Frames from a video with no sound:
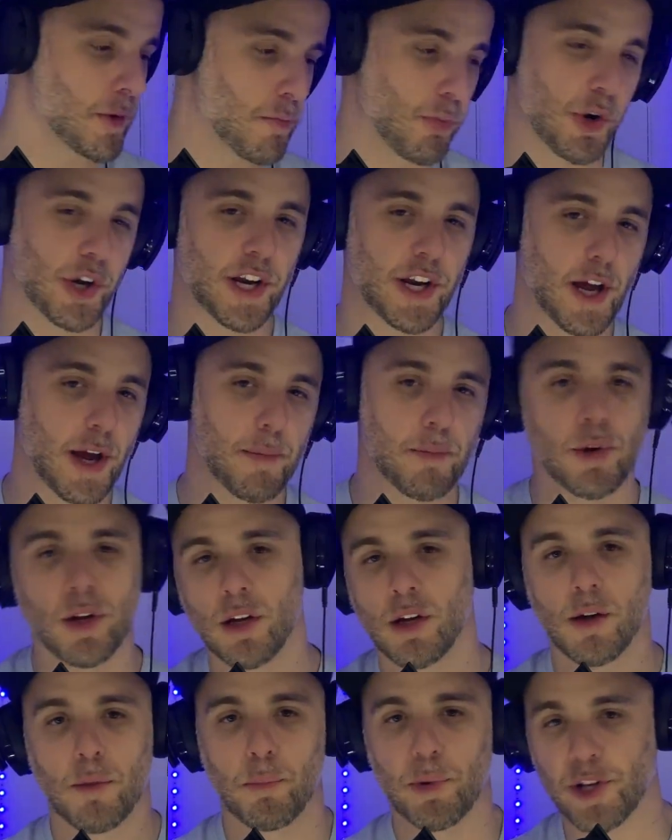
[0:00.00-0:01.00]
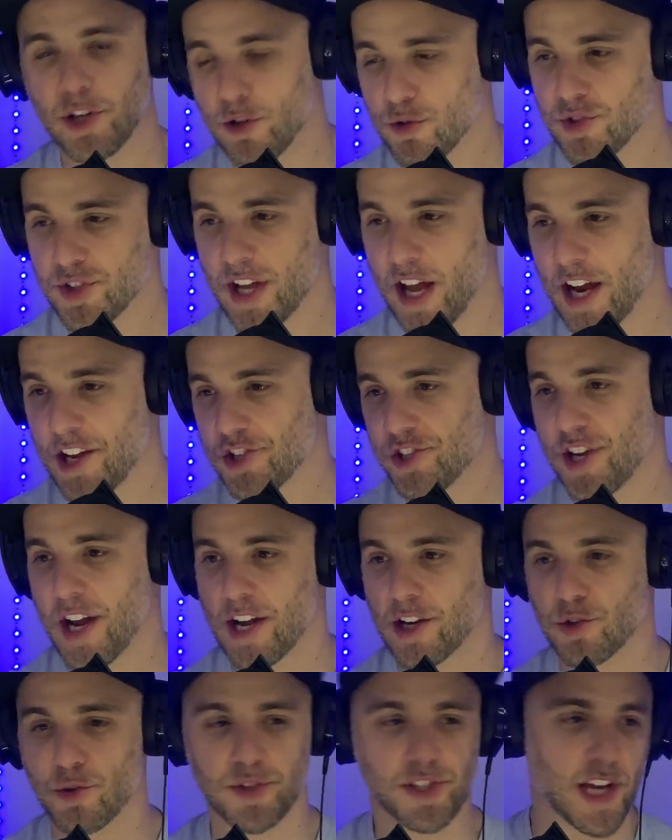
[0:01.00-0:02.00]
bring it up, but you're using the
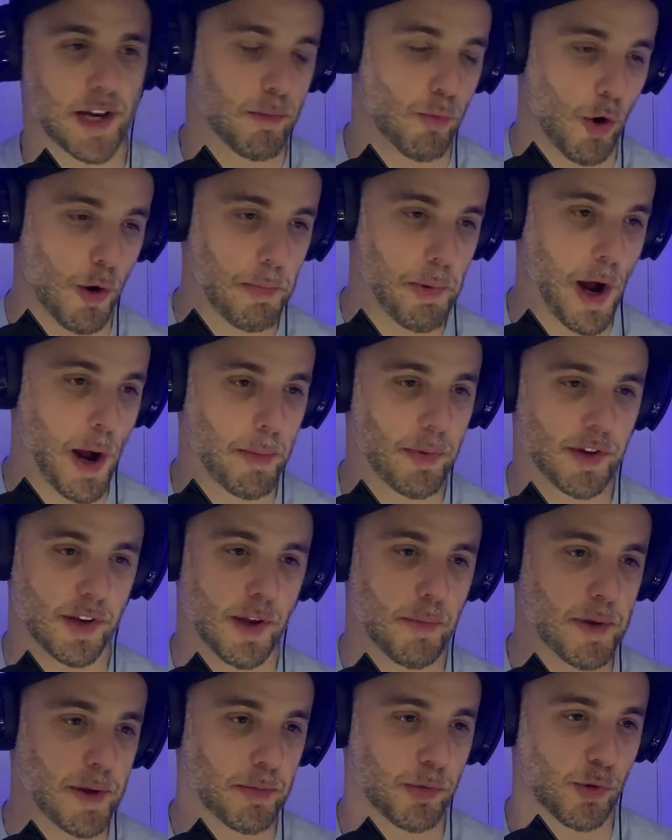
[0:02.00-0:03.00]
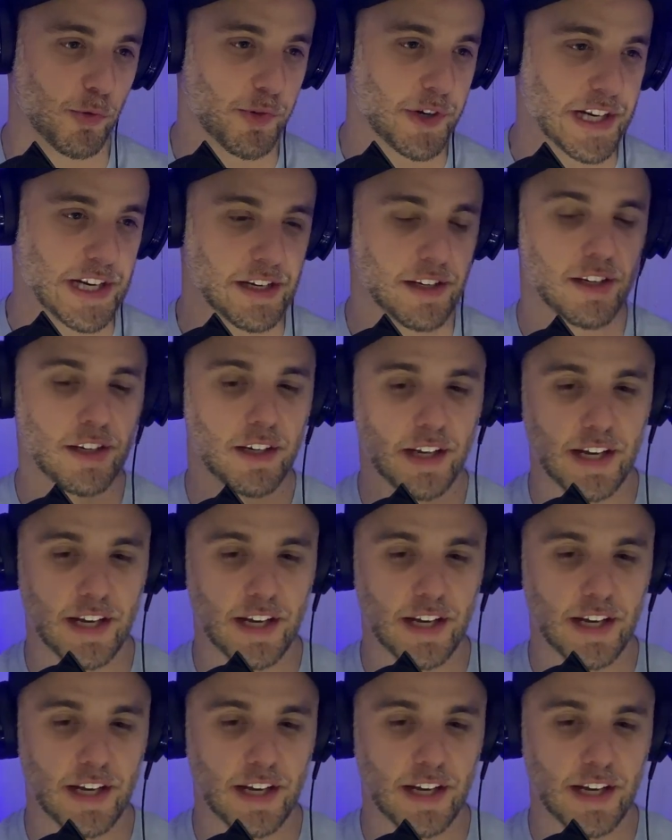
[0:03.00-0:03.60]
hashtag, so it's getting more popular that people read.